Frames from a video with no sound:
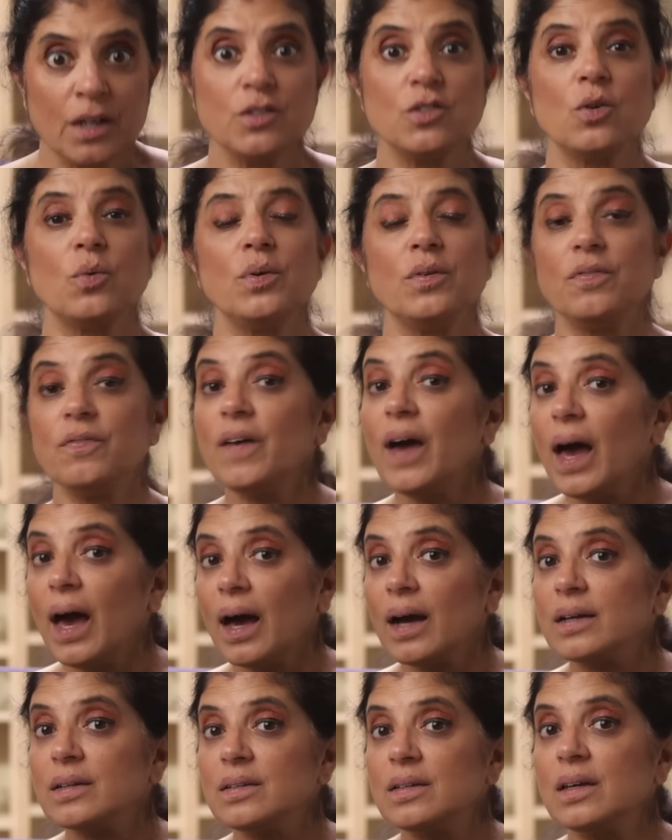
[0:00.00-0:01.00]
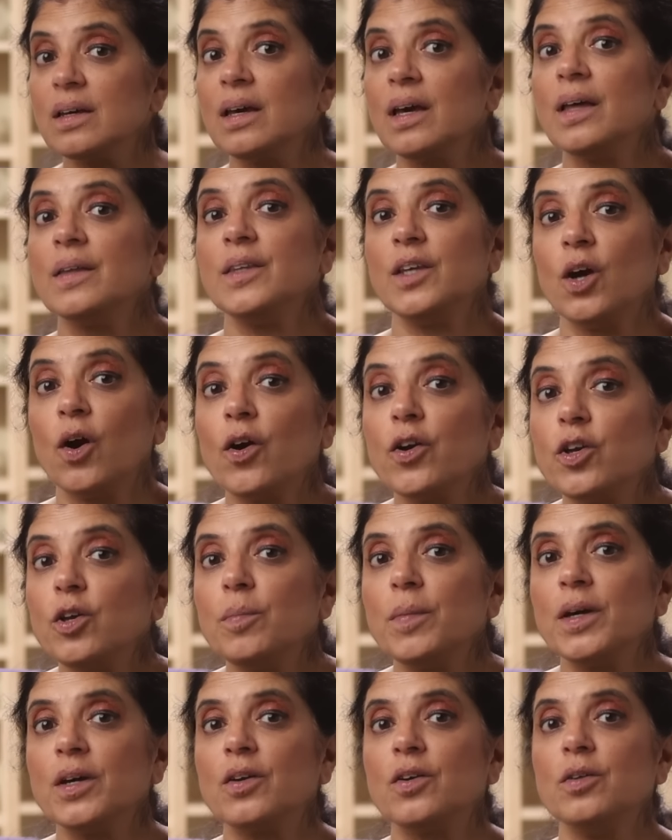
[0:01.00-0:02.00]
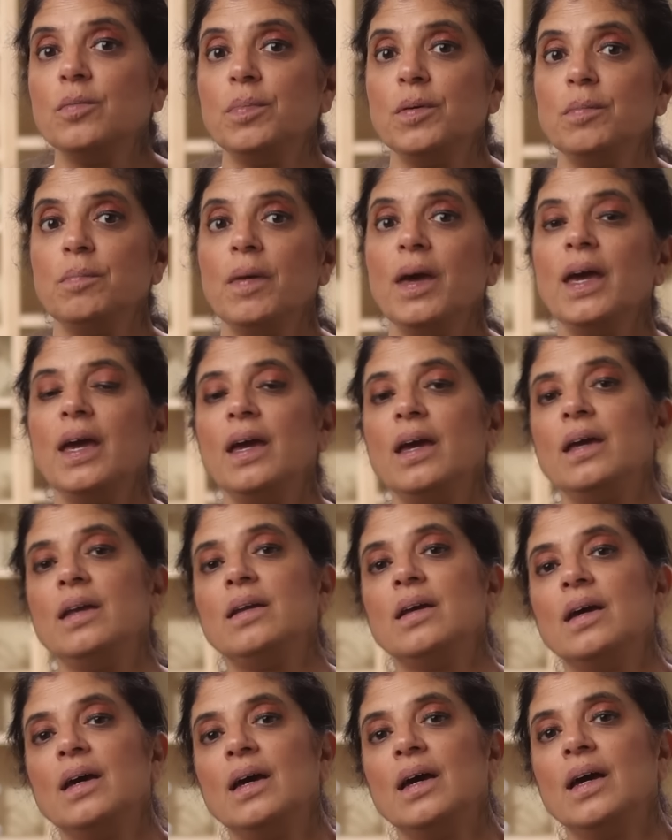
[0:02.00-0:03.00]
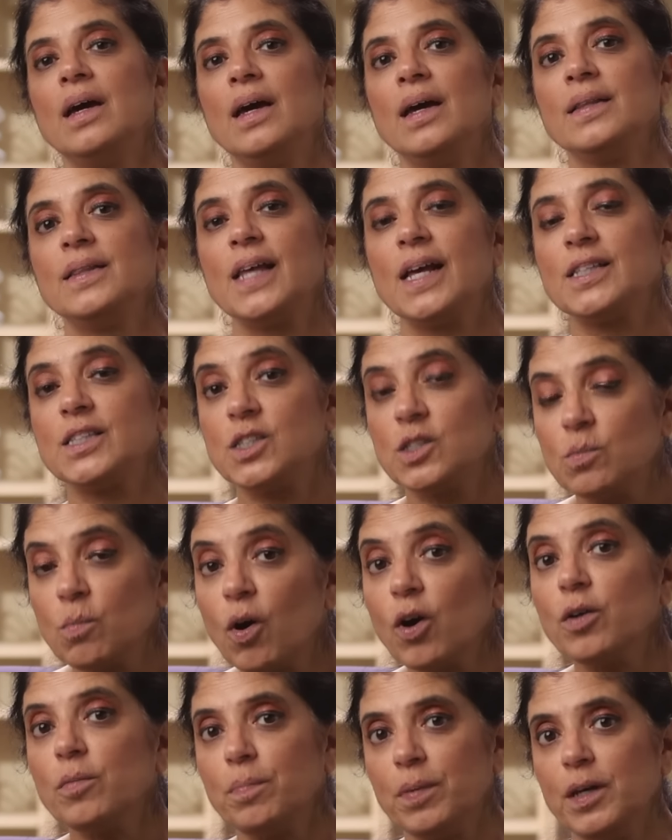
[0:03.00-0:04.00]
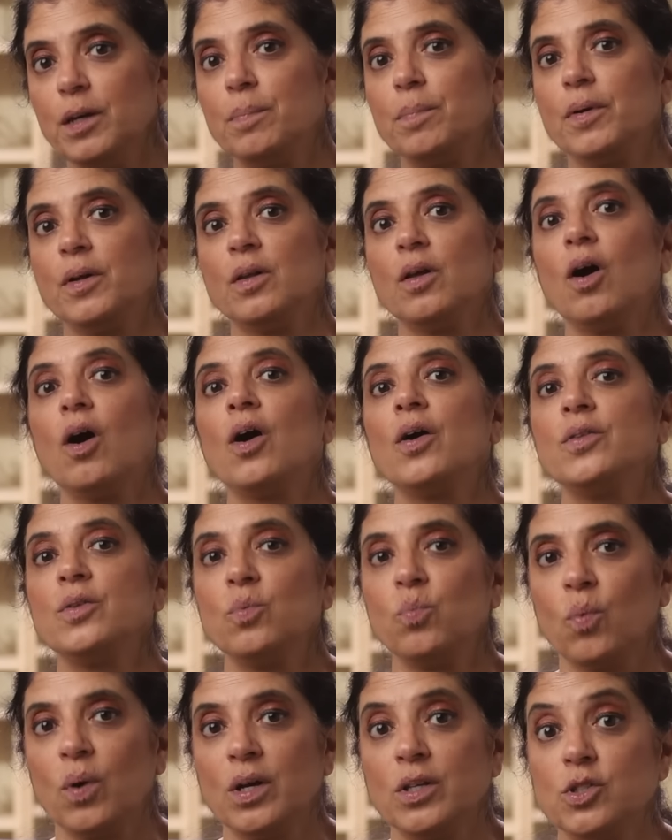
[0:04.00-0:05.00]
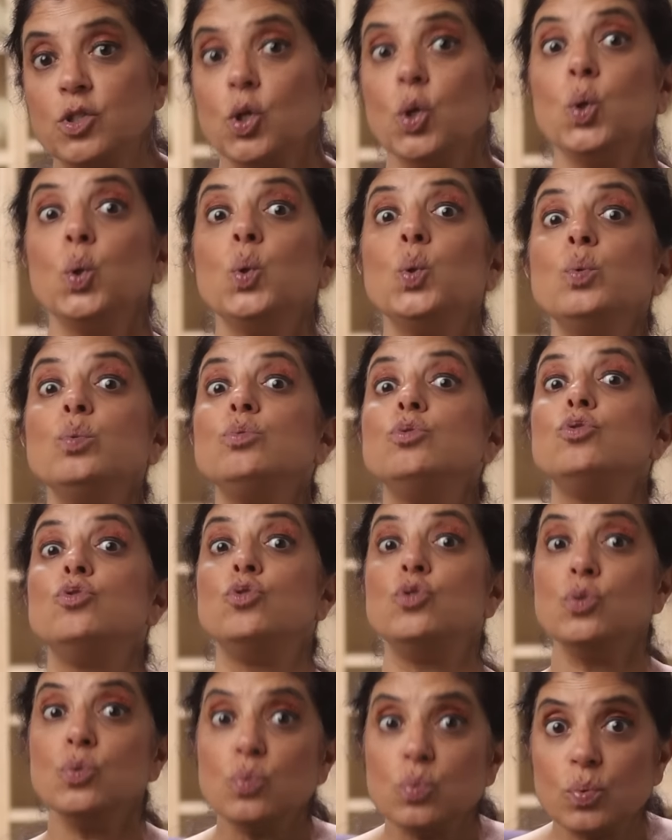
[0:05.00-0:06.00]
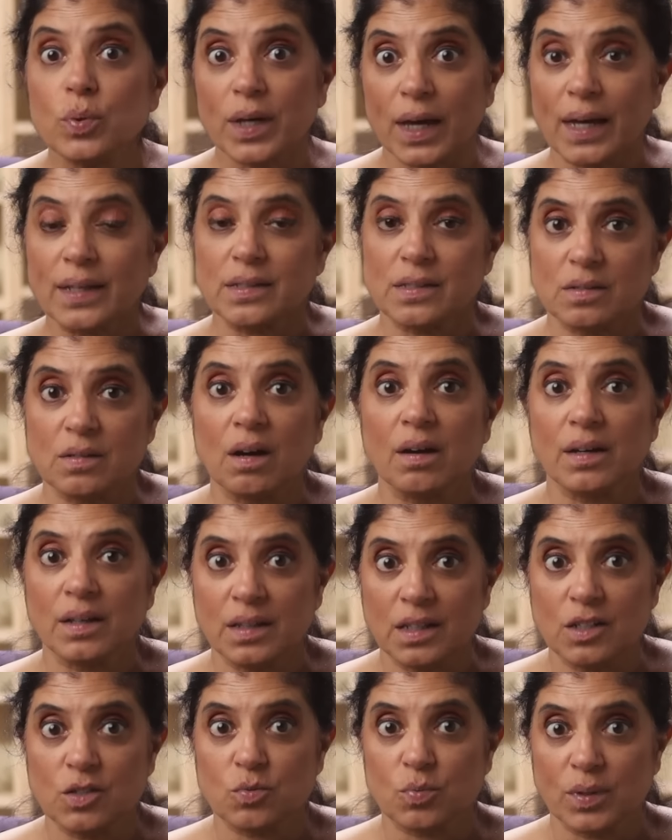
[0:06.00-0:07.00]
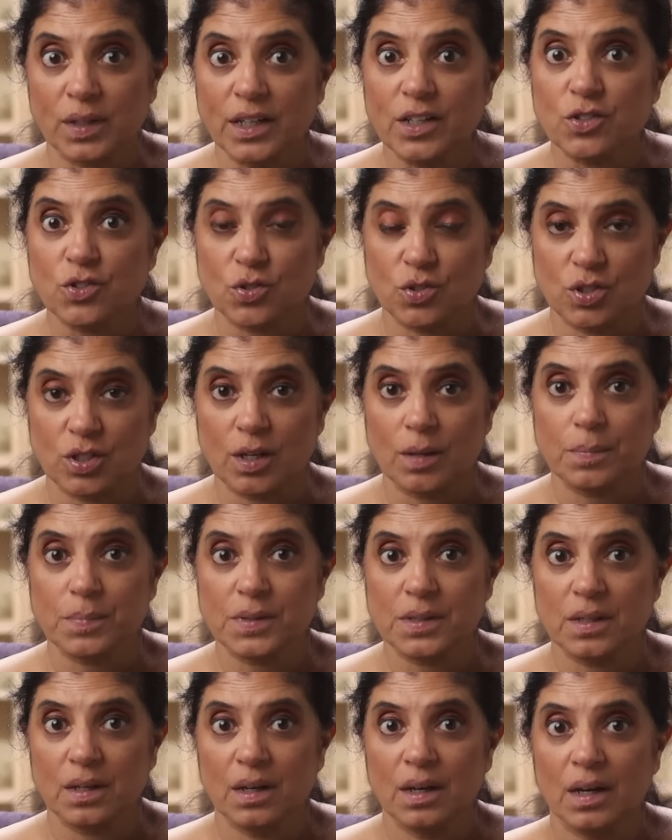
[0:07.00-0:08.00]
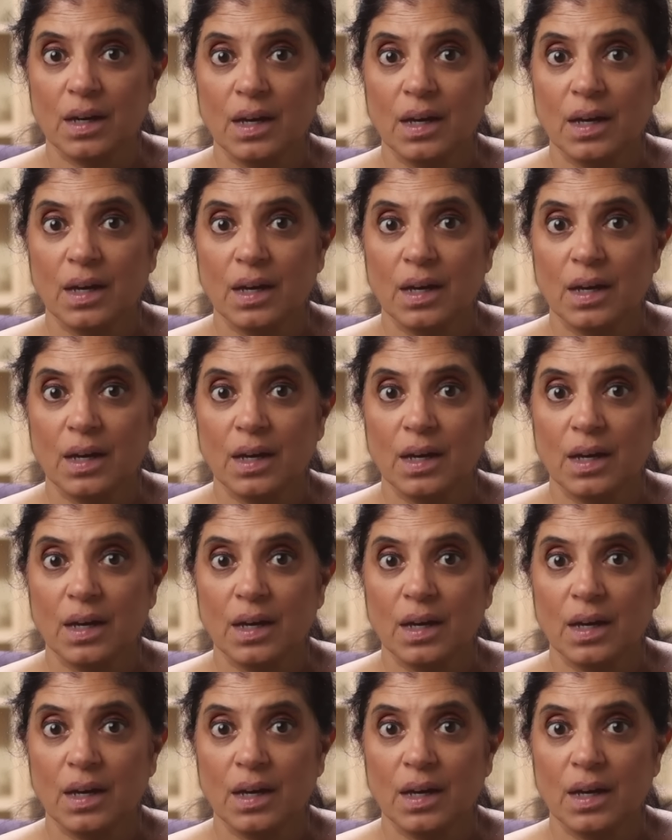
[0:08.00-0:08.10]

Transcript: So in fact, the argument could be made that smart people are the ones who do get stuck in these relationships